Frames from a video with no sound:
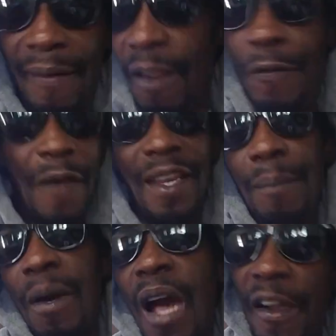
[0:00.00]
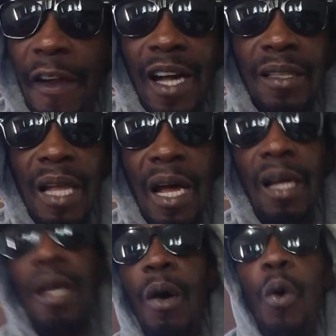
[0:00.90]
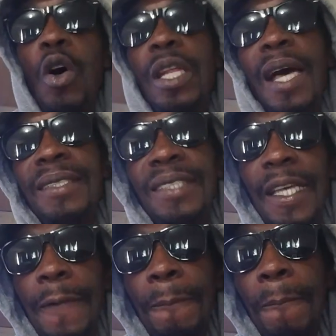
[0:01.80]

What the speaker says: defending him character. When I say,